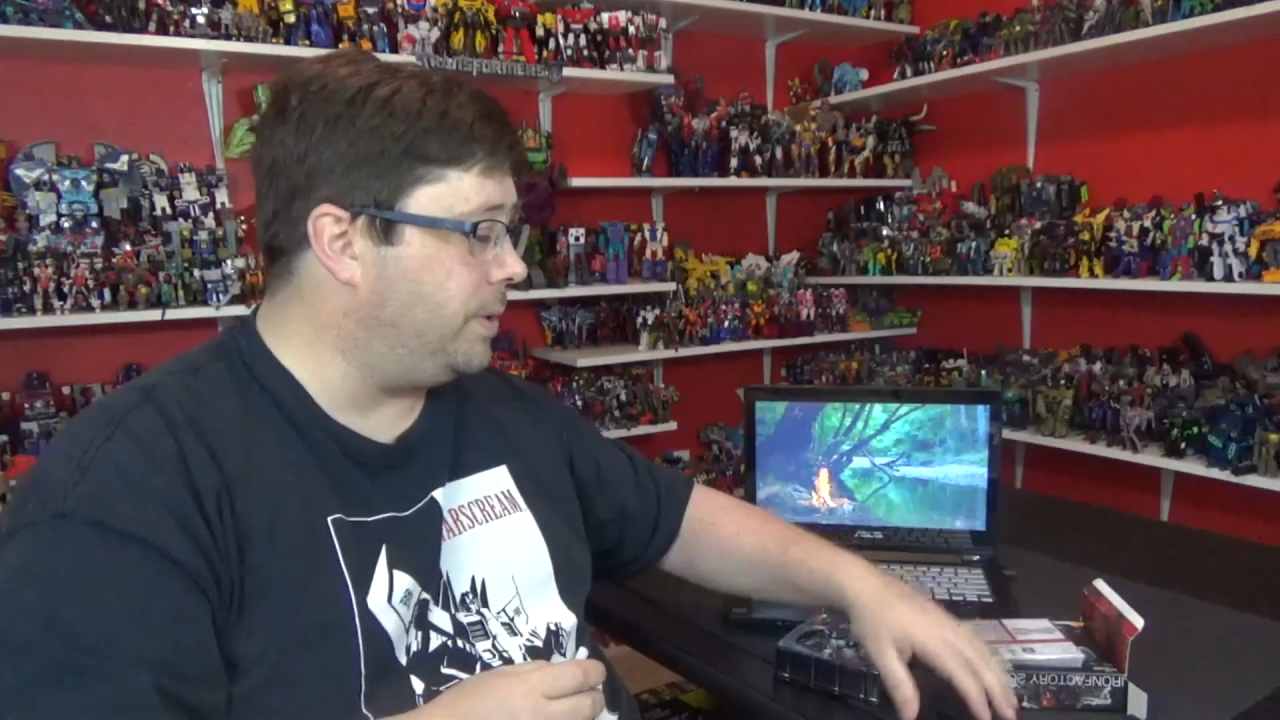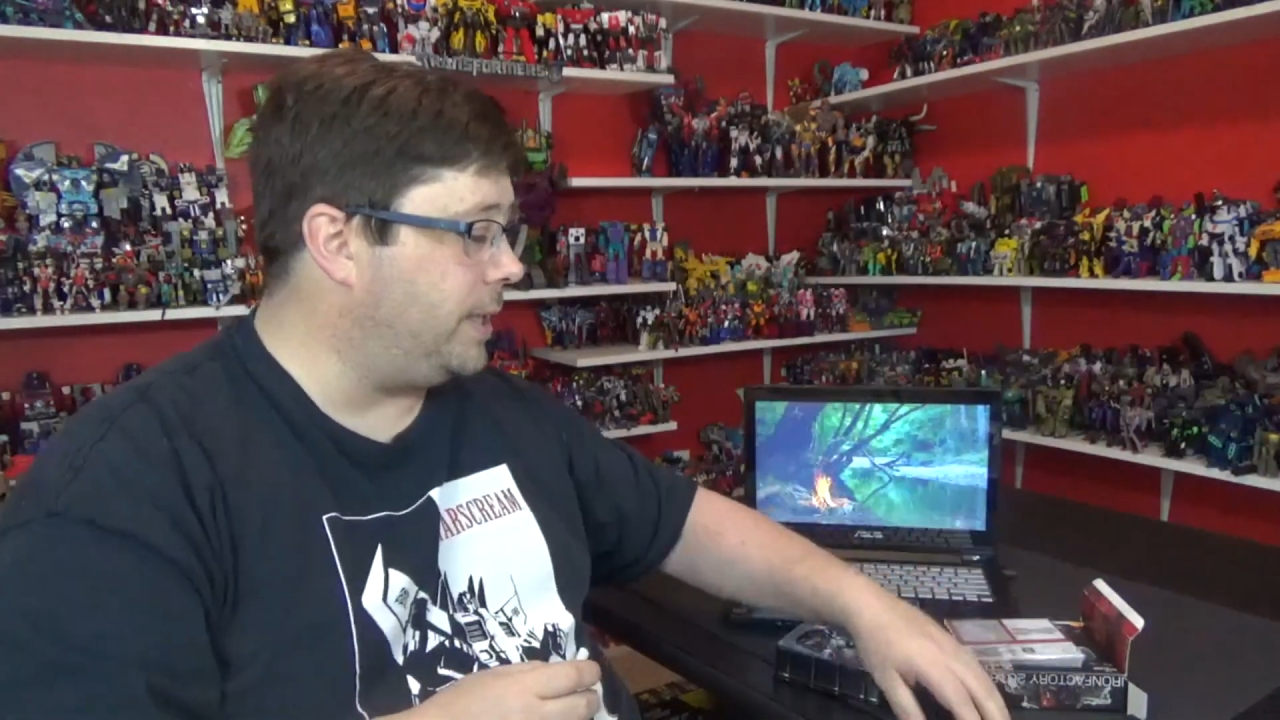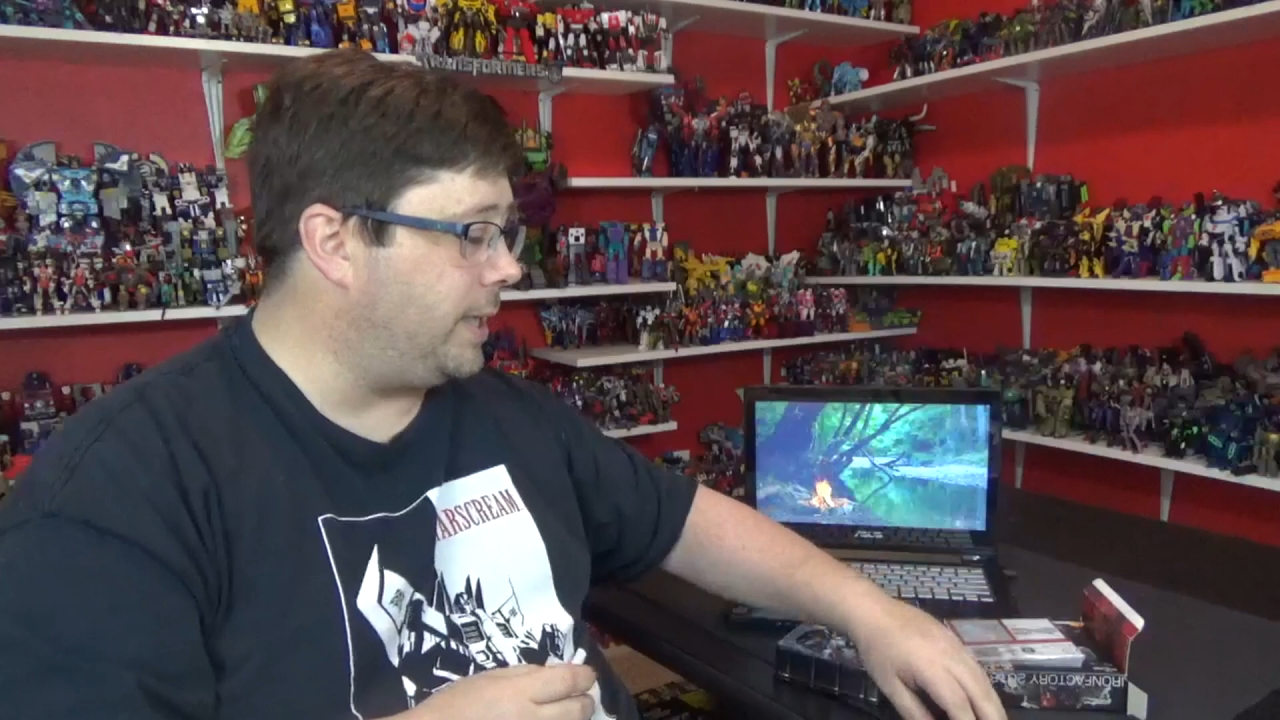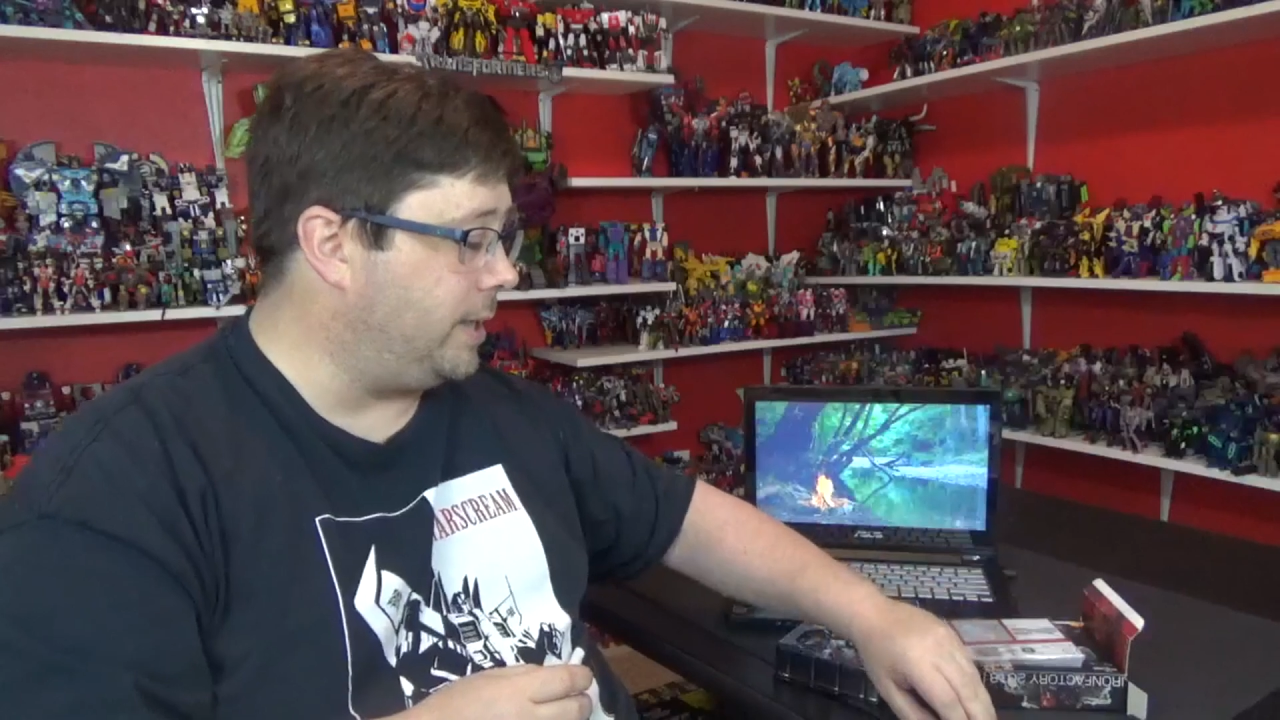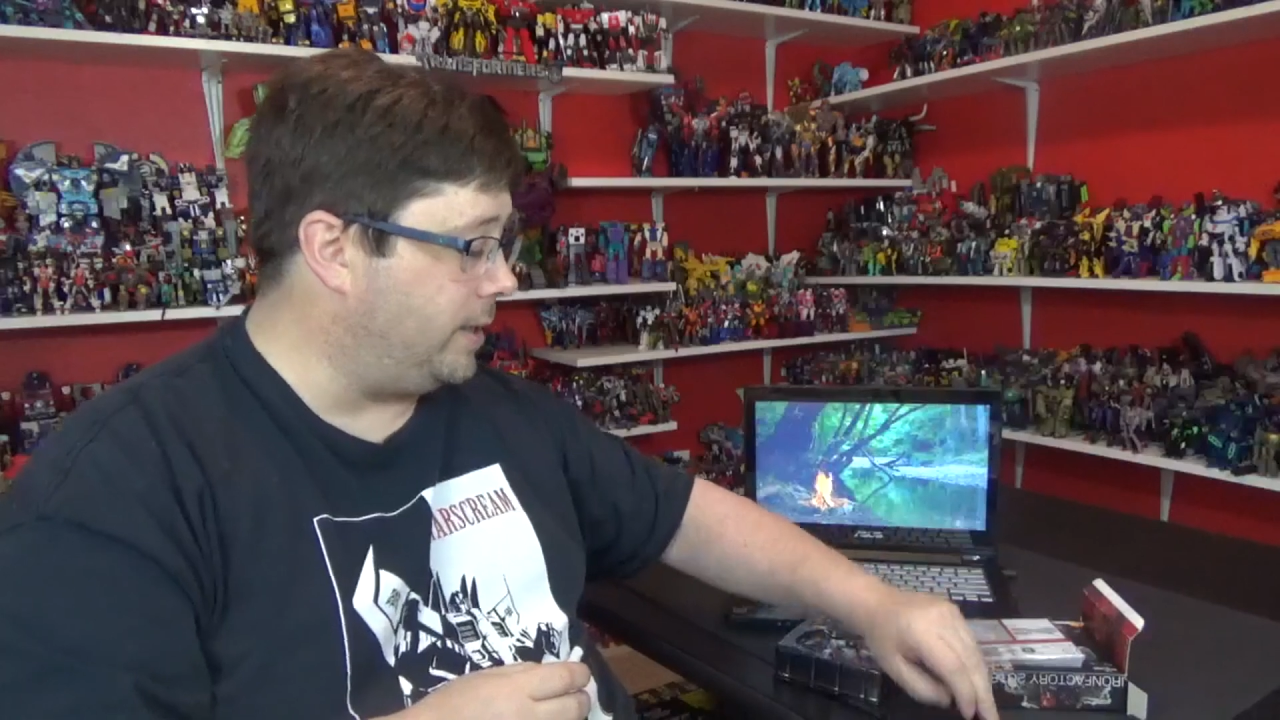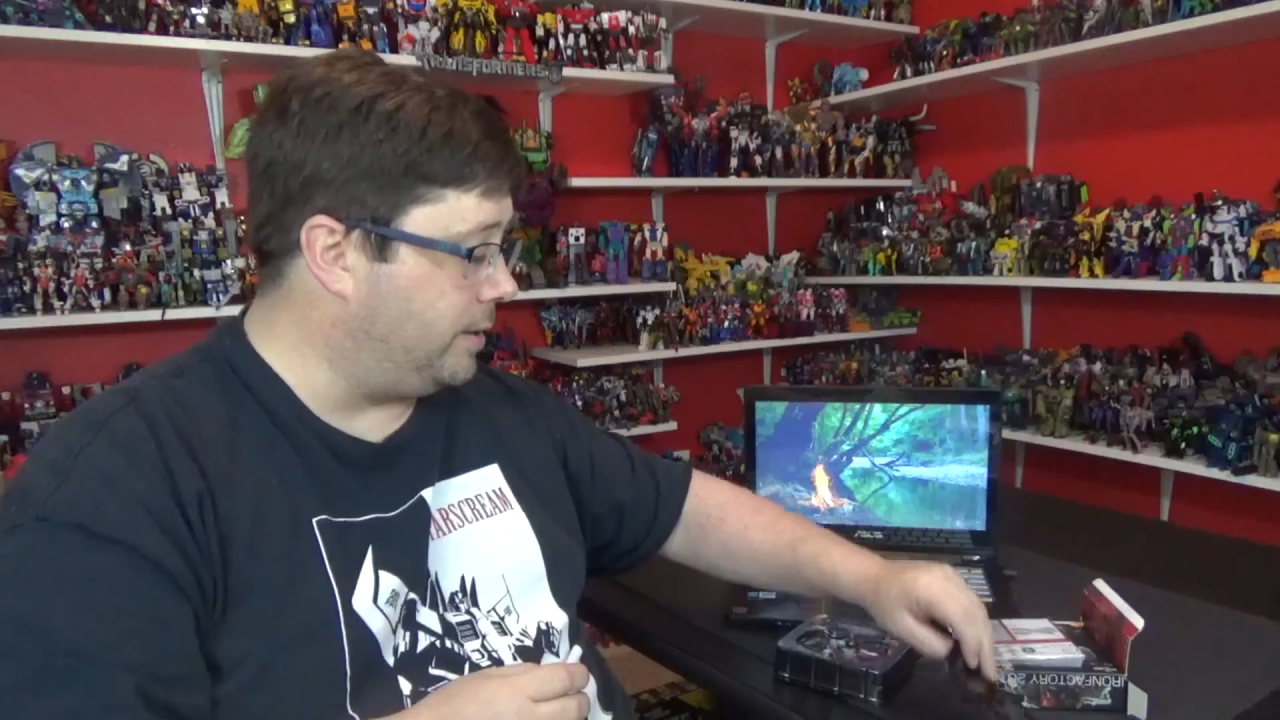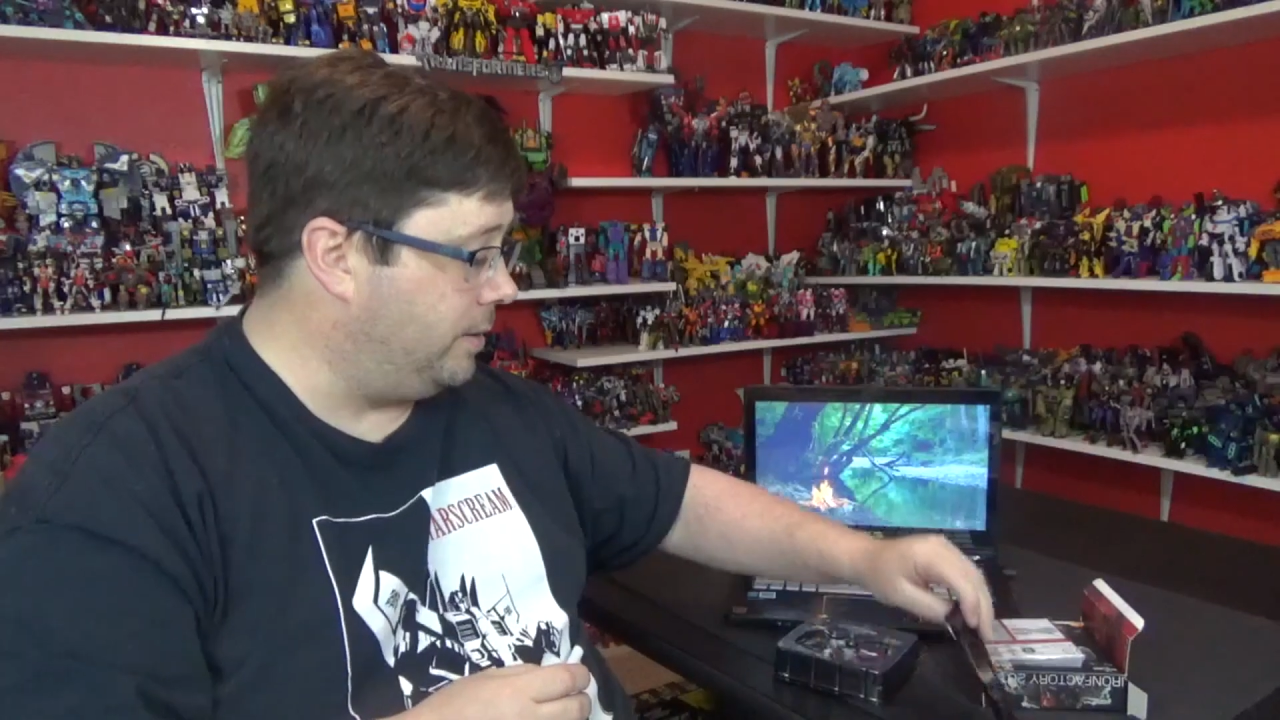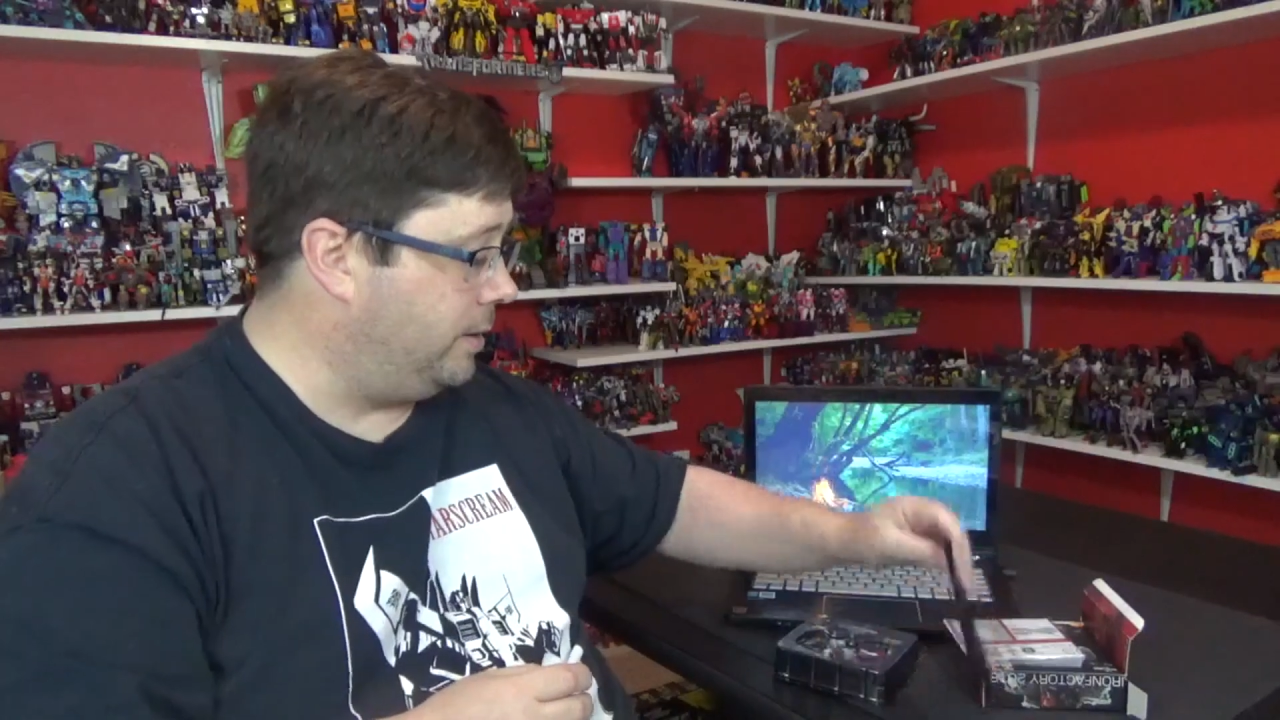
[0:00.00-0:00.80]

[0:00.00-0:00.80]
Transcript: putting that out there.